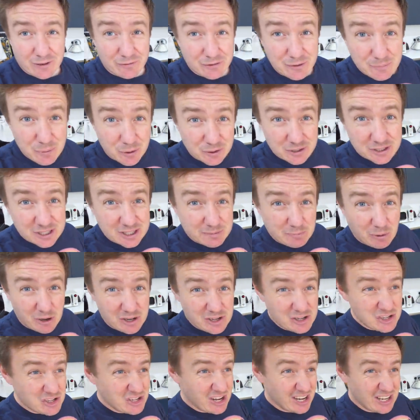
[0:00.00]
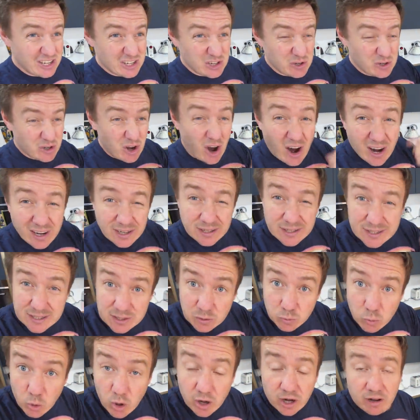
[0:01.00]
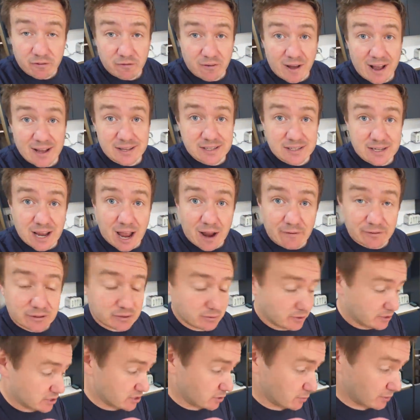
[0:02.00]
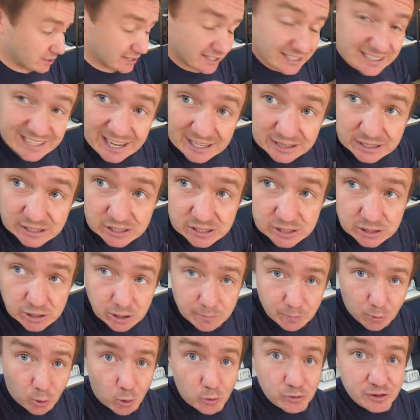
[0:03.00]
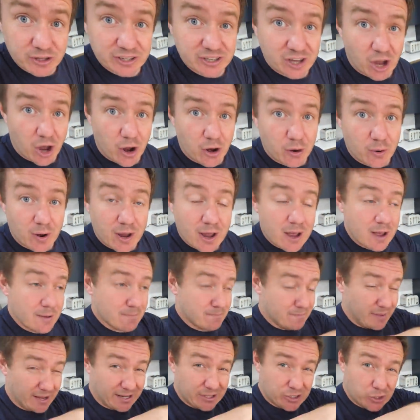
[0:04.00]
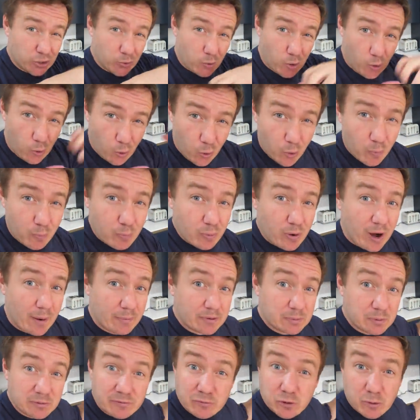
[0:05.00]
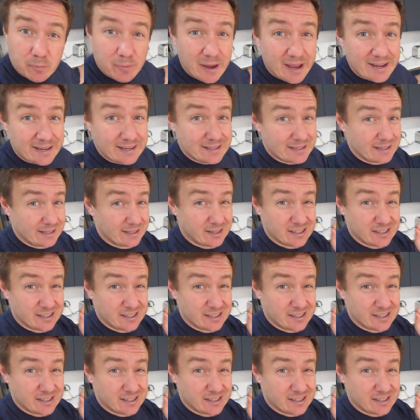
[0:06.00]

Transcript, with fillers: if you put the sponge in, you kind of need to work fast afterwards. So we're gonna get the syrup on the go, make sure we're all prepped before baking it,